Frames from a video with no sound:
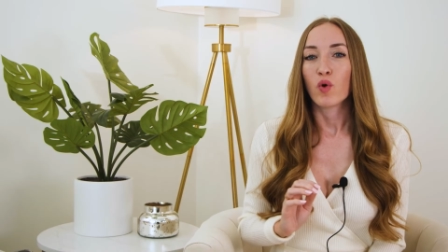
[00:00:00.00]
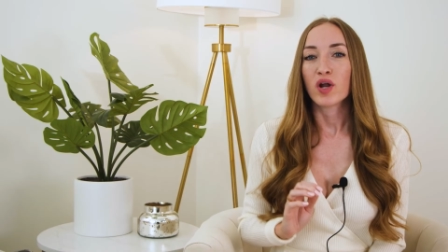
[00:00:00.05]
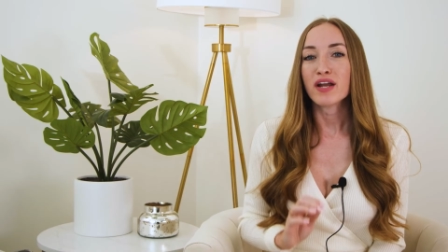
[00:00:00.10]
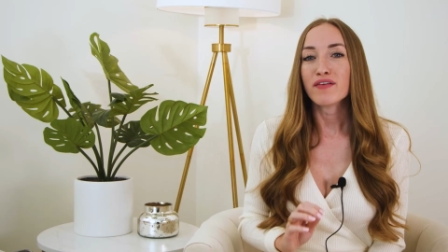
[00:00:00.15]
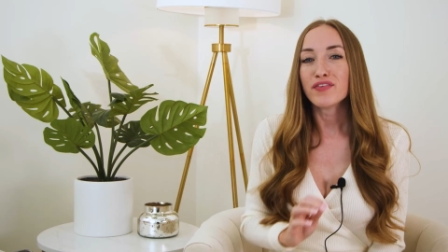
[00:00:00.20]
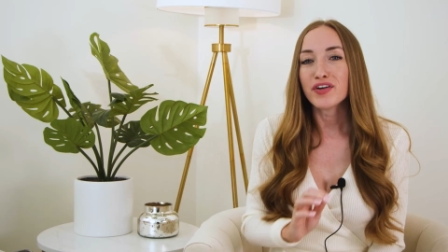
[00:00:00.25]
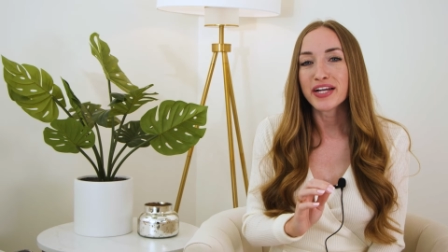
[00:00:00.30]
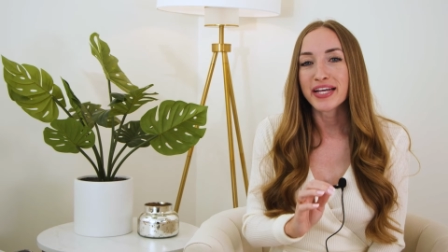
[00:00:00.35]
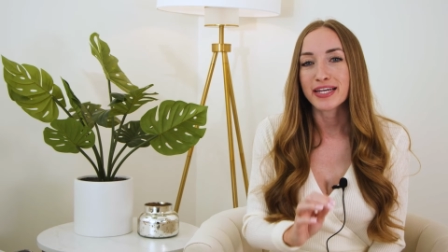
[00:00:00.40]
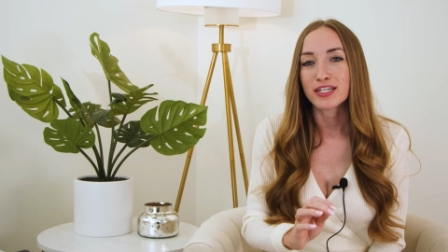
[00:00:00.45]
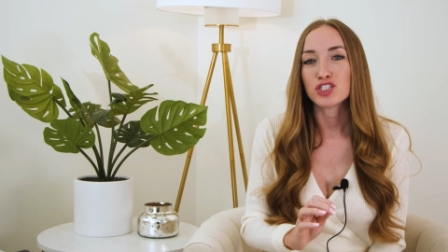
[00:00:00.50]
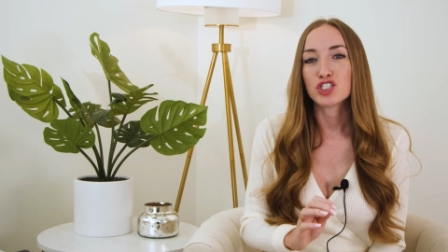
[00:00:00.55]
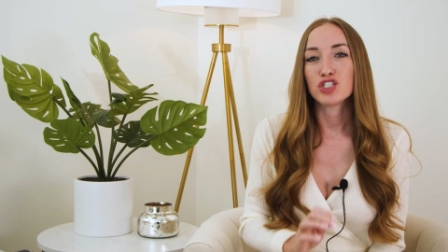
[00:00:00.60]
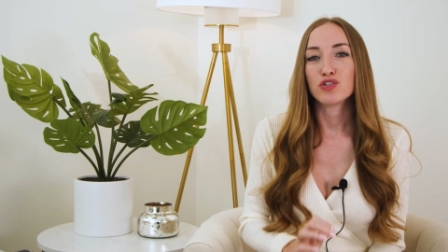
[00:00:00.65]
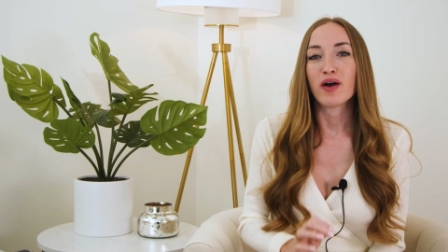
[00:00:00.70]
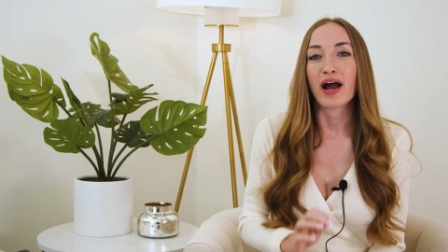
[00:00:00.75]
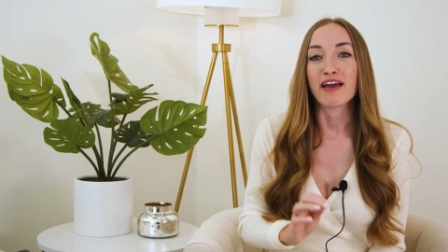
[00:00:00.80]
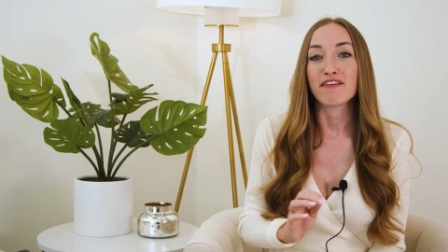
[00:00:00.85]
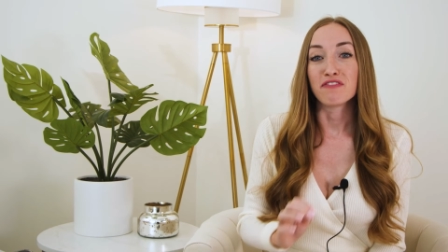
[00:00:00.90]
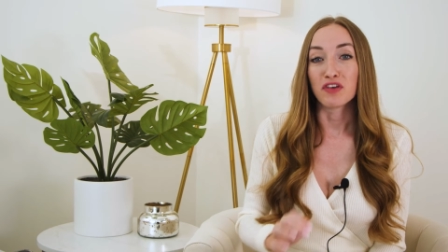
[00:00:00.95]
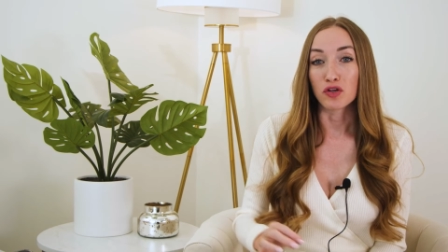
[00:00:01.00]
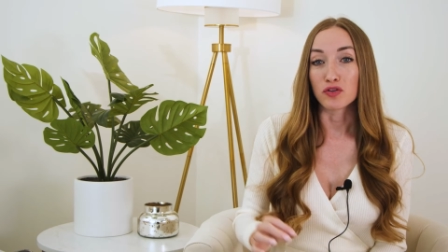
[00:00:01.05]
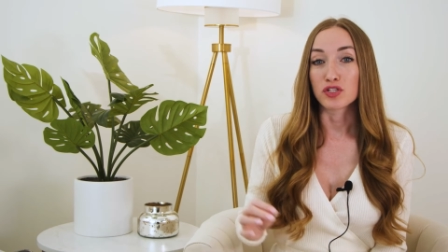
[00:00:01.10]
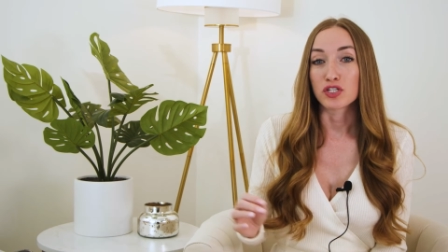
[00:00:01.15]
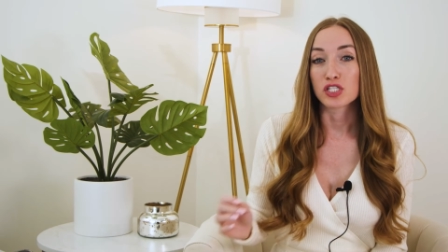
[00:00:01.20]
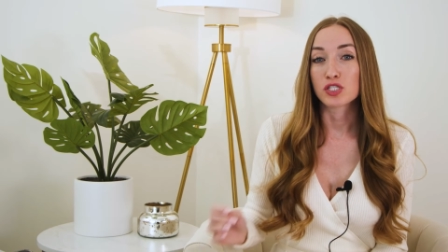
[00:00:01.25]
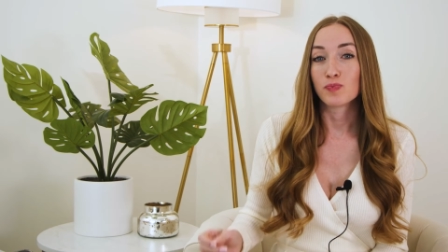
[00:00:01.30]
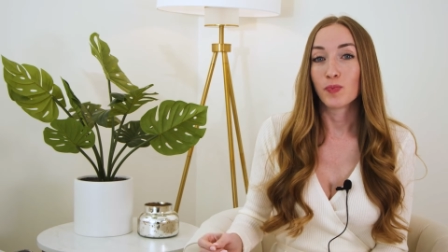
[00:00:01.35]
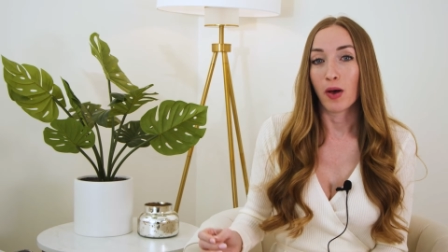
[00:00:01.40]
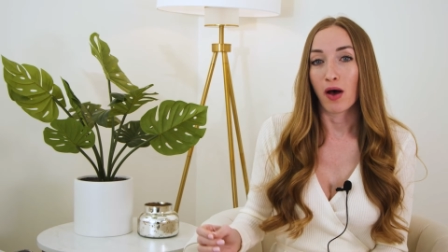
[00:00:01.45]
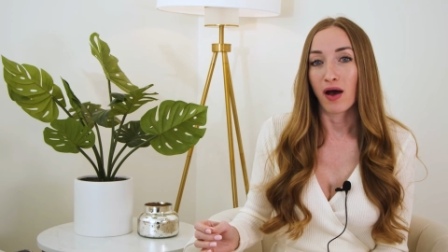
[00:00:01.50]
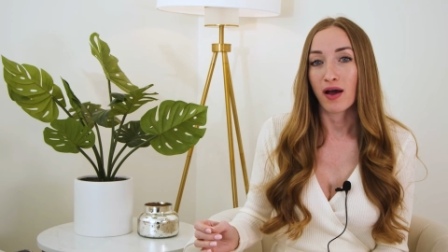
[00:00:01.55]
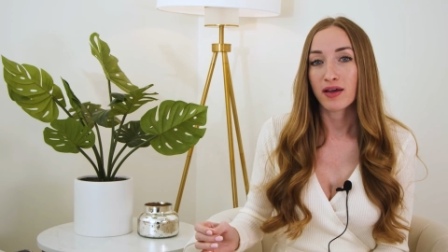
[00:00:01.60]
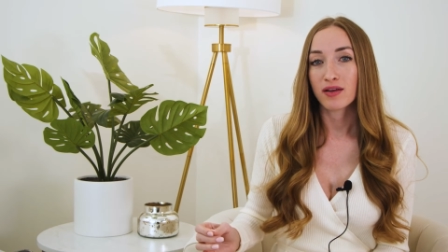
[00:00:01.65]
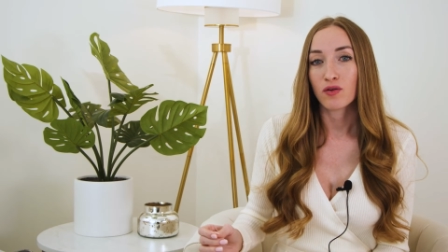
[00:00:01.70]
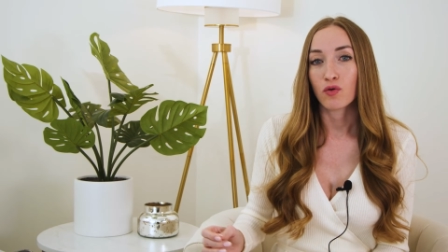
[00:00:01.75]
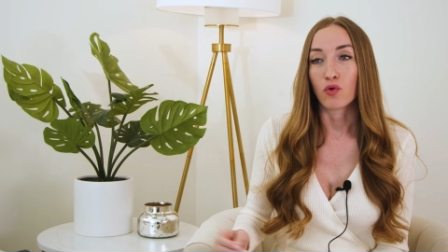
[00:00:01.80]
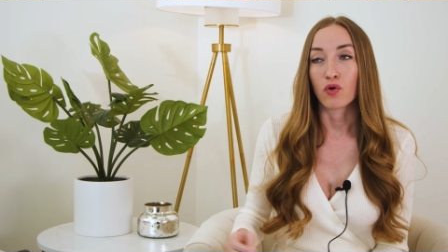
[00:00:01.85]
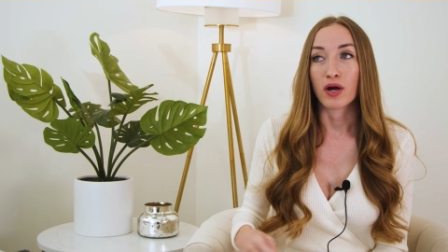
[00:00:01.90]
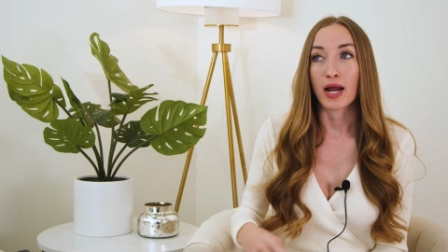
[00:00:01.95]
Whatever issue I failed to
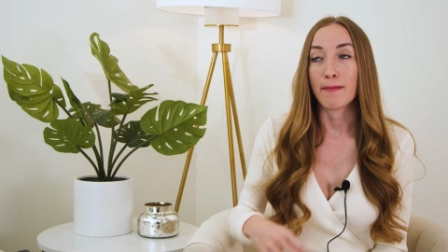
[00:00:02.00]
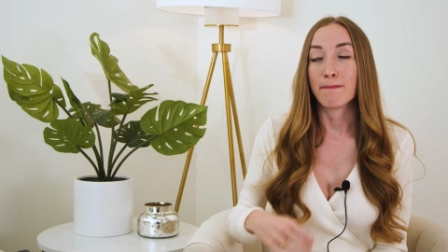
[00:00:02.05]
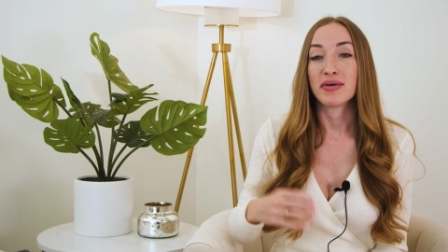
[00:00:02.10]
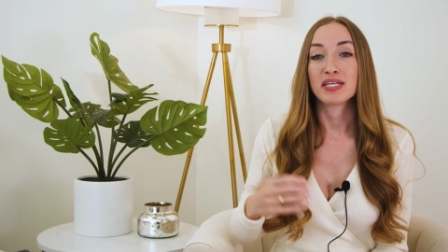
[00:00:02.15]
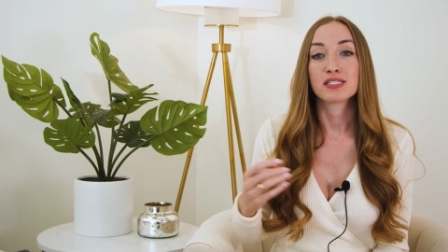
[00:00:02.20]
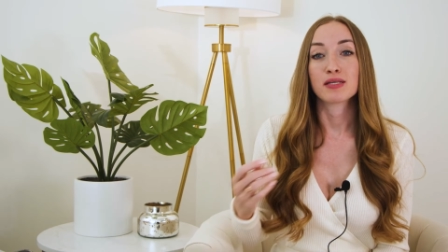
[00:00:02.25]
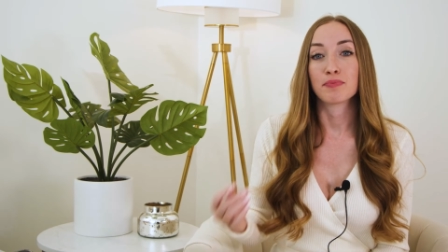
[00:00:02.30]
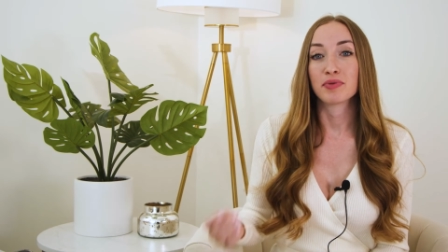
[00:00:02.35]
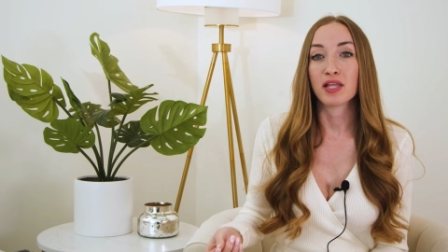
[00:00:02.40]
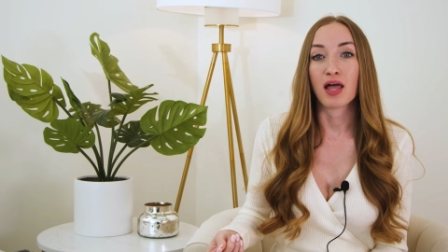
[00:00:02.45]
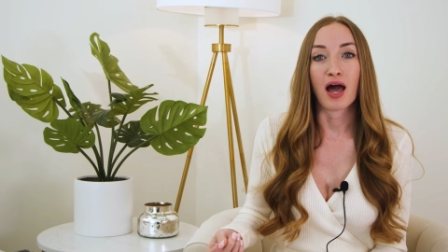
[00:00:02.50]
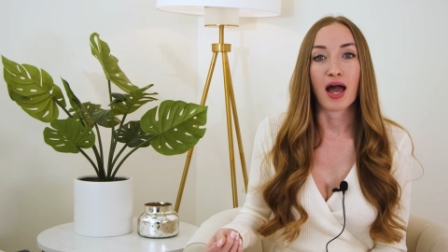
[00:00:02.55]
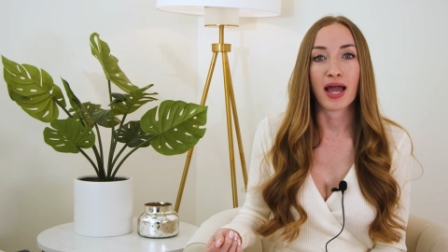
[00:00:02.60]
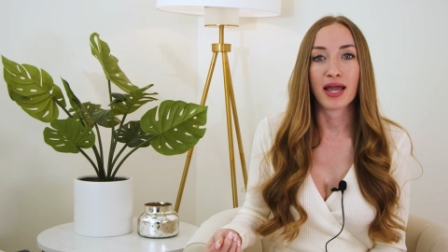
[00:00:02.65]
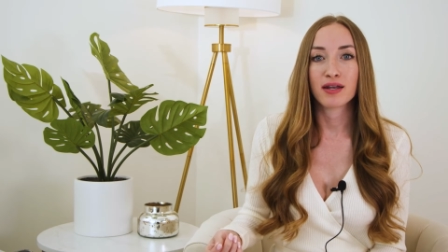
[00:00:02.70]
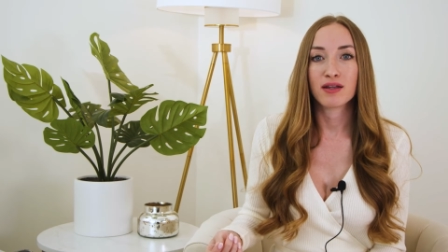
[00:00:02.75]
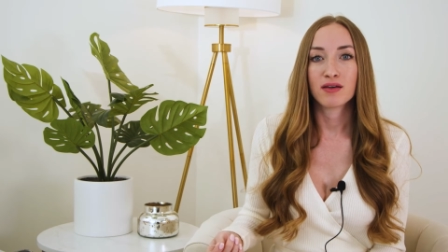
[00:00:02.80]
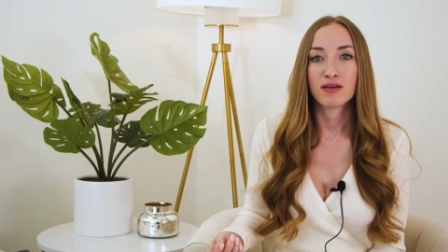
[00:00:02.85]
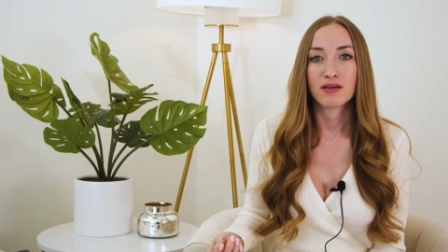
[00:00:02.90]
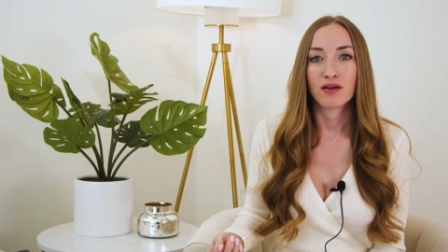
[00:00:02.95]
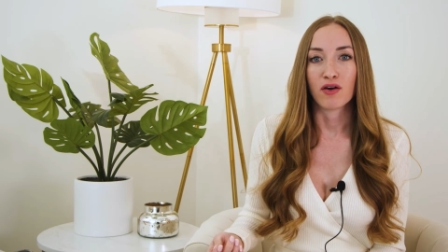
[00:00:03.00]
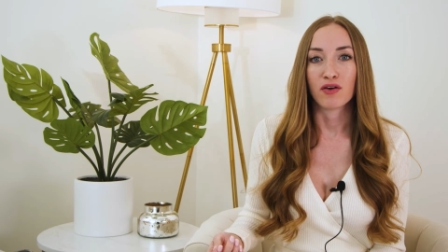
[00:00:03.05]
spot or I misapplied